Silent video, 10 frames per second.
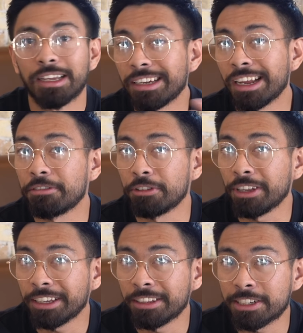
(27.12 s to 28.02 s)
Now, if you're
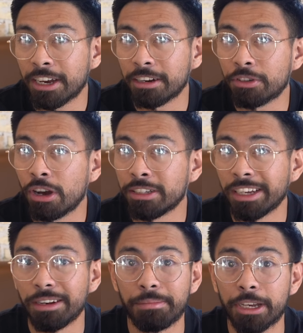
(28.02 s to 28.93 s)
liking this kind of
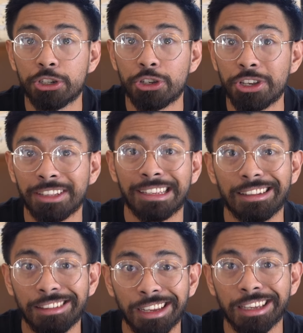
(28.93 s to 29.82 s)
content, make sure you hit
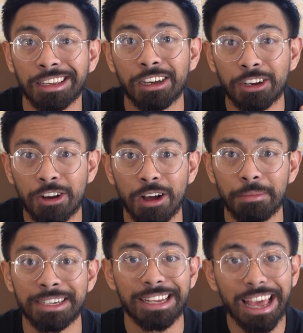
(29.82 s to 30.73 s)
that like,
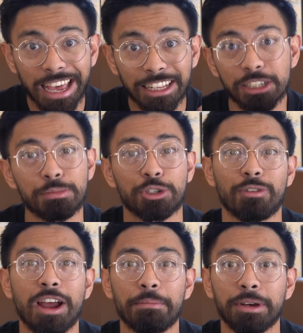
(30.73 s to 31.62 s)
comment, and
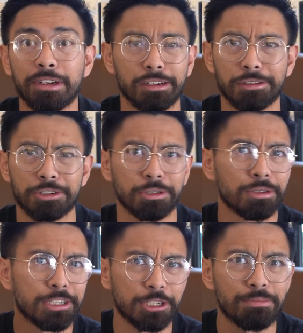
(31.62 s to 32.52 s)
subscribe button, and also
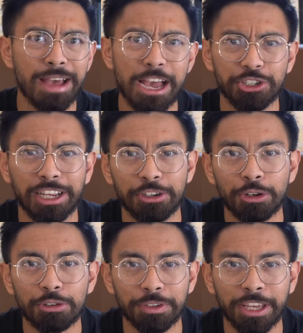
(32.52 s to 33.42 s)
smash that
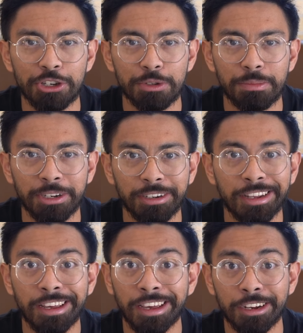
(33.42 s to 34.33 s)
notification button,
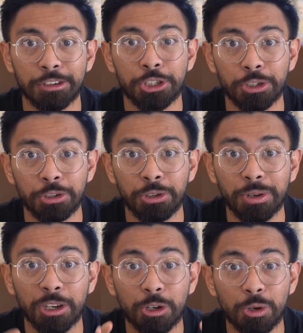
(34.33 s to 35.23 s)
and I'll show you
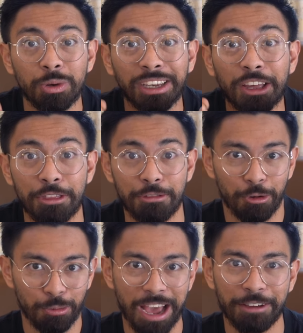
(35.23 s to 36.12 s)
a quick
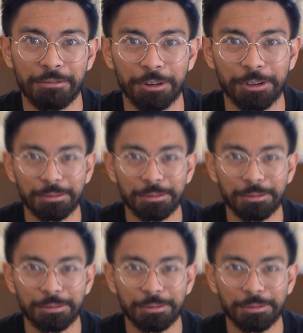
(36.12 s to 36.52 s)
throwback photo.